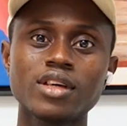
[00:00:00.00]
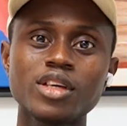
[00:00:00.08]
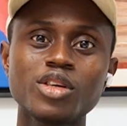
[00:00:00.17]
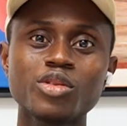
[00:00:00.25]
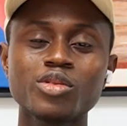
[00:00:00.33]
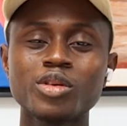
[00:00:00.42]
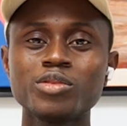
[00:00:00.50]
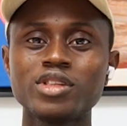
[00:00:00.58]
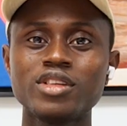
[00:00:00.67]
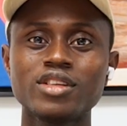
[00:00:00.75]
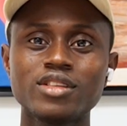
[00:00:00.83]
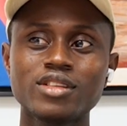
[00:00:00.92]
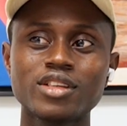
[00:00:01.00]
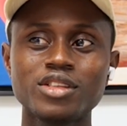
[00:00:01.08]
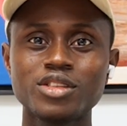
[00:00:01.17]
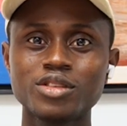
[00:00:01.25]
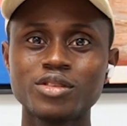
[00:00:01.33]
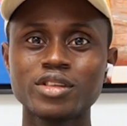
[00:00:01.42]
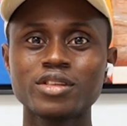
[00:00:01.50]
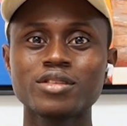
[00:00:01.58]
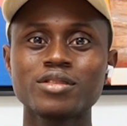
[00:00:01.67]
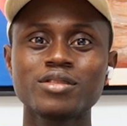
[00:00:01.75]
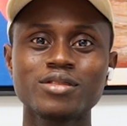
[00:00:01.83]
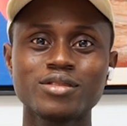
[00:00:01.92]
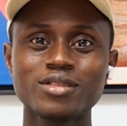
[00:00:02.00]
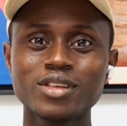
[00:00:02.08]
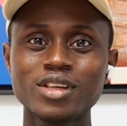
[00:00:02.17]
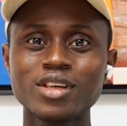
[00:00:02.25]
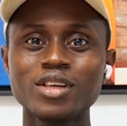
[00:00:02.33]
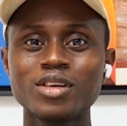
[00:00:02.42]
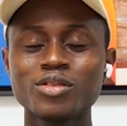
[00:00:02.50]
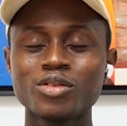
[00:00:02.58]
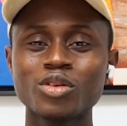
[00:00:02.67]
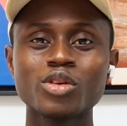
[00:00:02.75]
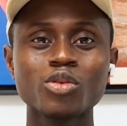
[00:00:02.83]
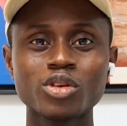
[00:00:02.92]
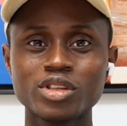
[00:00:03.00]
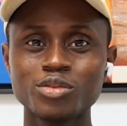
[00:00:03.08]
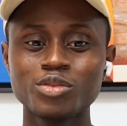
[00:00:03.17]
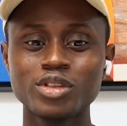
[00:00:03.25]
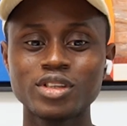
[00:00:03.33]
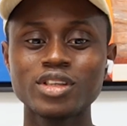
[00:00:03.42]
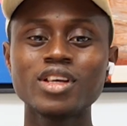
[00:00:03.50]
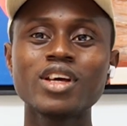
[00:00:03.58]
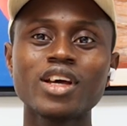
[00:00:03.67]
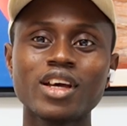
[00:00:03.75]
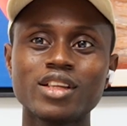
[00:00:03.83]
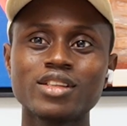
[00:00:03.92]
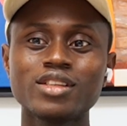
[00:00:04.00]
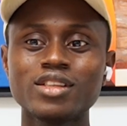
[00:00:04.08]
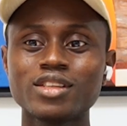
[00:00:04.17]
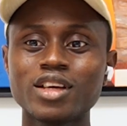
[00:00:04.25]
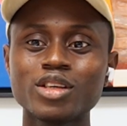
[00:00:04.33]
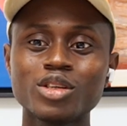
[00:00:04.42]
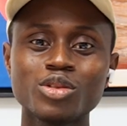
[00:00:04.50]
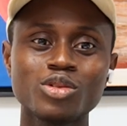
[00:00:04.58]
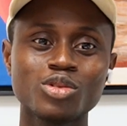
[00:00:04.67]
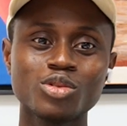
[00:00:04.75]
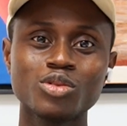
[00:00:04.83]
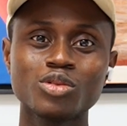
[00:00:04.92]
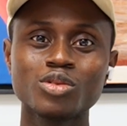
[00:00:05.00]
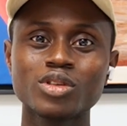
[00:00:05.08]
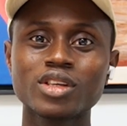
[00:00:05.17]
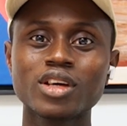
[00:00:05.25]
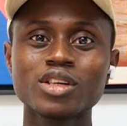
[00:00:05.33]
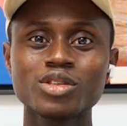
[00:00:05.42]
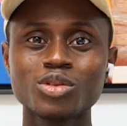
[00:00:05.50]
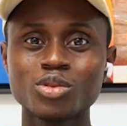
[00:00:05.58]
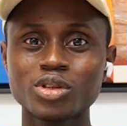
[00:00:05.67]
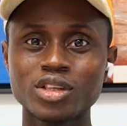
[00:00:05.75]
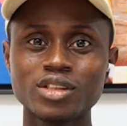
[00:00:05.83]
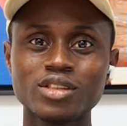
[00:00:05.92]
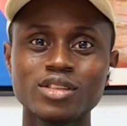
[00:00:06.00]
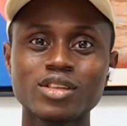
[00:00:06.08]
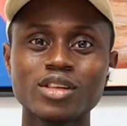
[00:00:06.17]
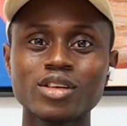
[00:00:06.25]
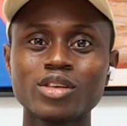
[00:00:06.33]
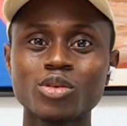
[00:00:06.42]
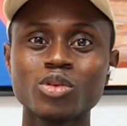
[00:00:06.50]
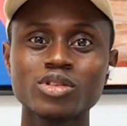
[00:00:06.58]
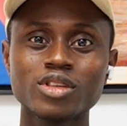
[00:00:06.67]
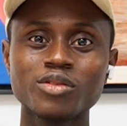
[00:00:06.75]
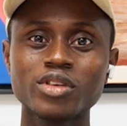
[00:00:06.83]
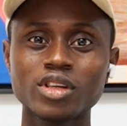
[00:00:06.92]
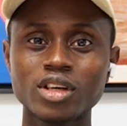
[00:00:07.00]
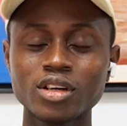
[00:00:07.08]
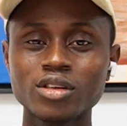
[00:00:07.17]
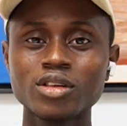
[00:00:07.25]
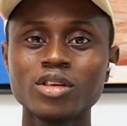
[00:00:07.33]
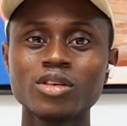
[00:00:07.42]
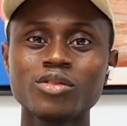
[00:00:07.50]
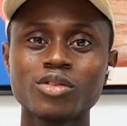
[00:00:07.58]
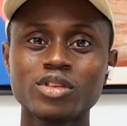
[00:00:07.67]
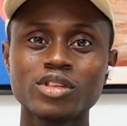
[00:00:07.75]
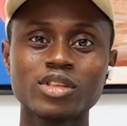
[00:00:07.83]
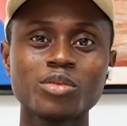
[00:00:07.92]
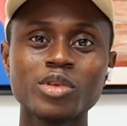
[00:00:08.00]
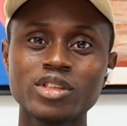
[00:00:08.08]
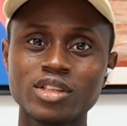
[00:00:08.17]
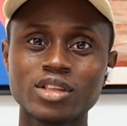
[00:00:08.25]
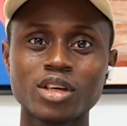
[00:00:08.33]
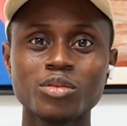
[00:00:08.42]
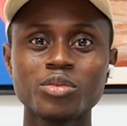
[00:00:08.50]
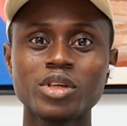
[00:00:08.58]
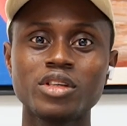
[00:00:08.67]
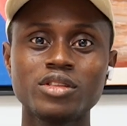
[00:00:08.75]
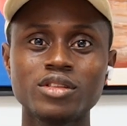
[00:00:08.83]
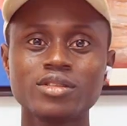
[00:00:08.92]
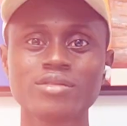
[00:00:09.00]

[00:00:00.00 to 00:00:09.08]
Thank you, MTN Nigeria, for rewarding me. And thank you to CashToken Rewards Africa for this amazing campaign.